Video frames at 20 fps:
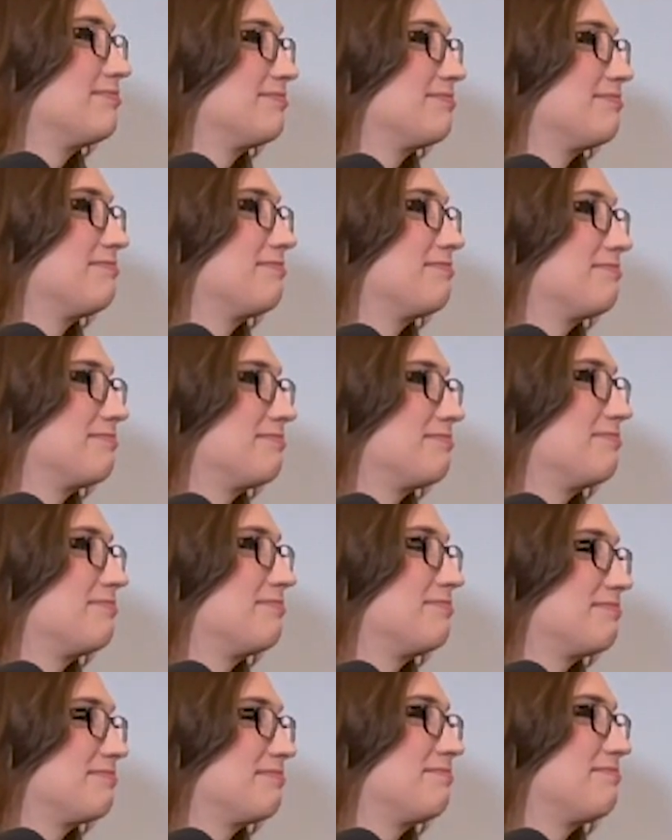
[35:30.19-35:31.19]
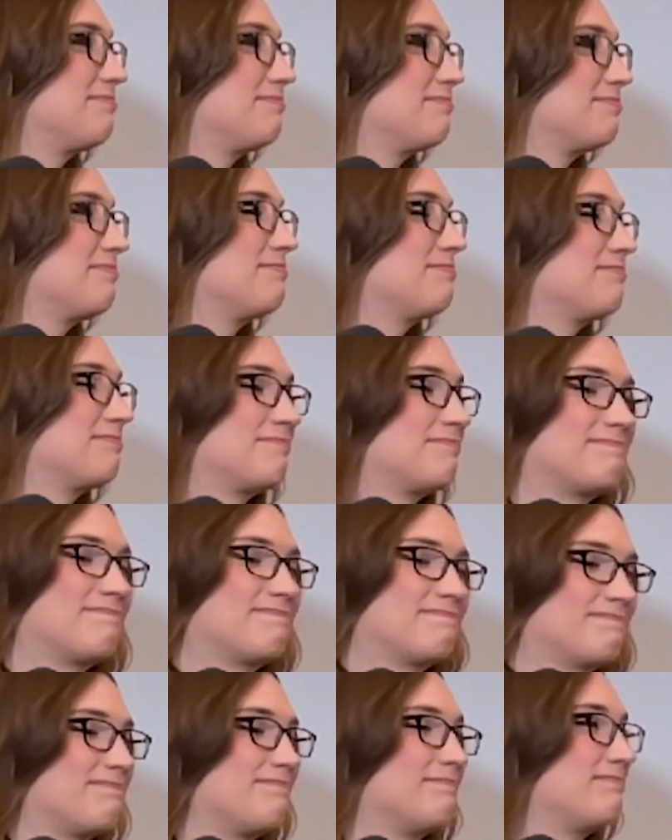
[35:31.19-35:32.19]

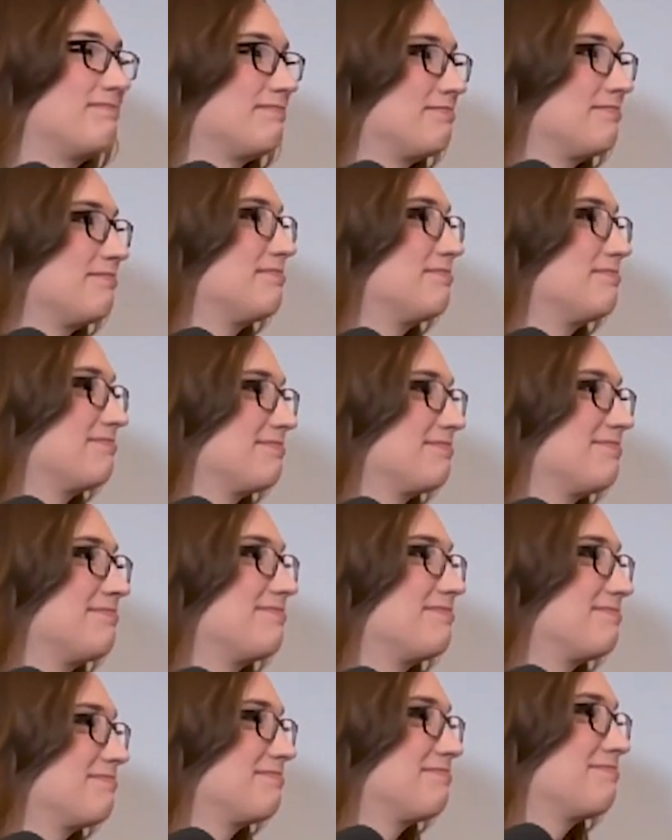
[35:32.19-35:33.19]
(silent)